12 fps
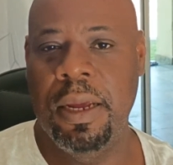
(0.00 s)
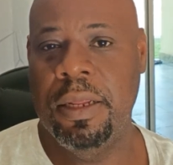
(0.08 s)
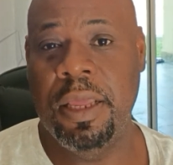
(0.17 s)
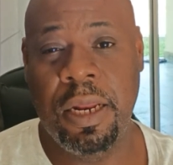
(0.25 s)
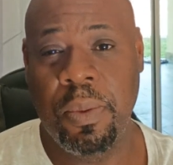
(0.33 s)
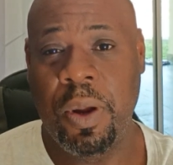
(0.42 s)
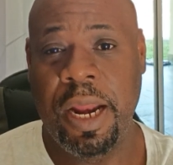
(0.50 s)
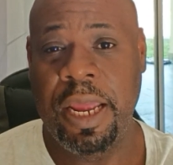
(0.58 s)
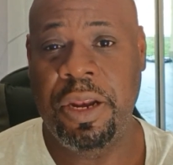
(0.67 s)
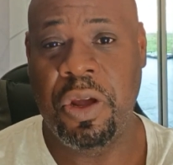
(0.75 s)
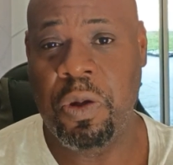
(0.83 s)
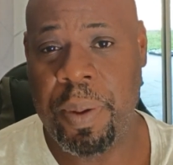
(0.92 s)
Then when they
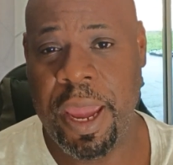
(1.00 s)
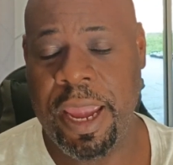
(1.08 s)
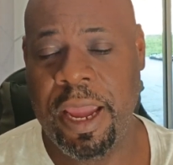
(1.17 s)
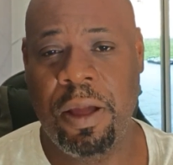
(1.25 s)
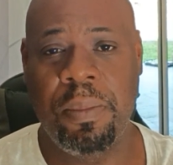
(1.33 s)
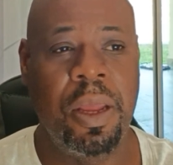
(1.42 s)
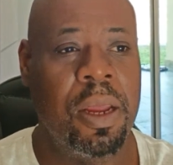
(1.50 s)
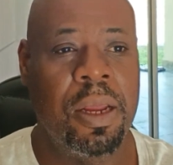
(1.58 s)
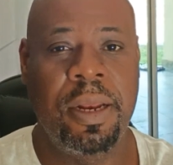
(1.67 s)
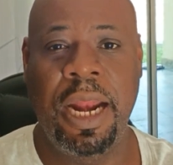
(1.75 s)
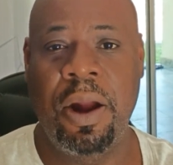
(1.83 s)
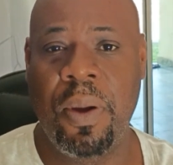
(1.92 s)
do pay them,
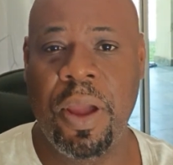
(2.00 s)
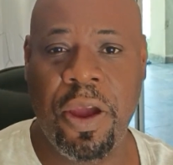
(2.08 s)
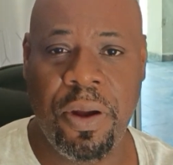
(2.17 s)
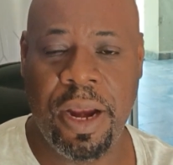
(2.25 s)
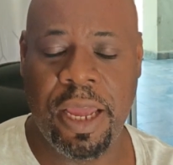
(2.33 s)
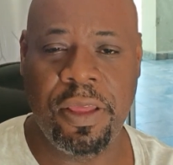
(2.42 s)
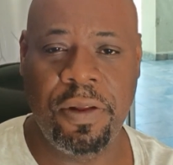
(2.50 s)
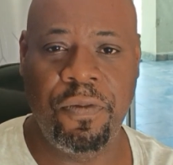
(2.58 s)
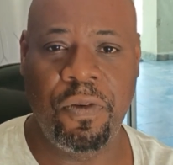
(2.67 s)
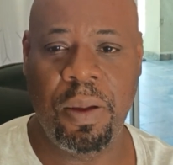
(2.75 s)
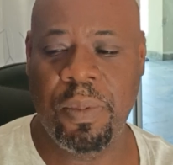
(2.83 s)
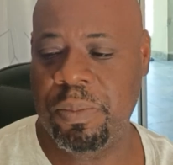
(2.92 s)
they don't hear nothing
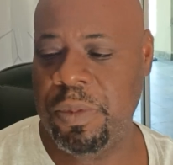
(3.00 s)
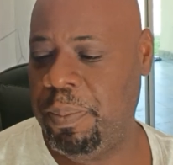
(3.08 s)
from them.